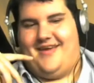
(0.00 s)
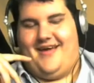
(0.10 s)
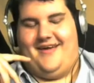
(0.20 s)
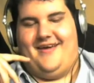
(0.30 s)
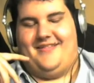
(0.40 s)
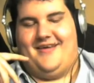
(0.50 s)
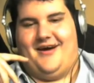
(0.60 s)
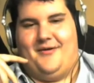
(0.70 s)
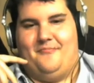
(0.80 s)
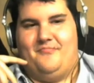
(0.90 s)
Yeah, and
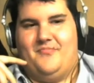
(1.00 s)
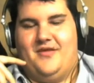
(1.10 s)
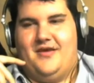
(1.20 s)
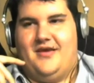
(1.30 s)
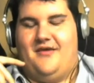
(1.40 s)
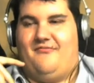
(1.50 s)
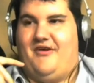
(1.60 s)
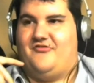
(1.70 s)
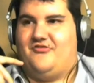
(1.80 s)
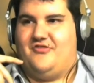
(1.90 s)
um,
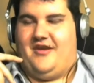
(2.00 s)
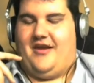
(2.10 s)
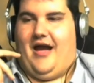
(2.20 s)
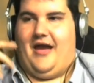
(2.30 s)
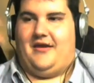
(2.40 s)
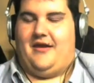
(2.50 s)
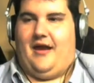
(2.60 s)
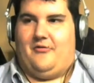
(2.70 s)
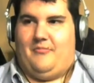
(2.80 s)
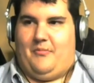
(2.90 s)
eventually, I
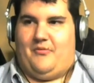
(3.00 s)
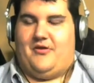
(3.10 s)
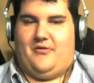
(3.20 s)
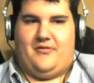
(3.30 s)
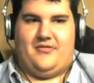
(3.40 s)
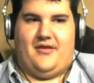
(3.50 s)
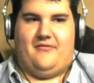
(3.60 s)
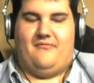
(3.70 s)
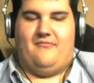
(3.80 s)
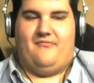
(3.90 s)
I remember hearing that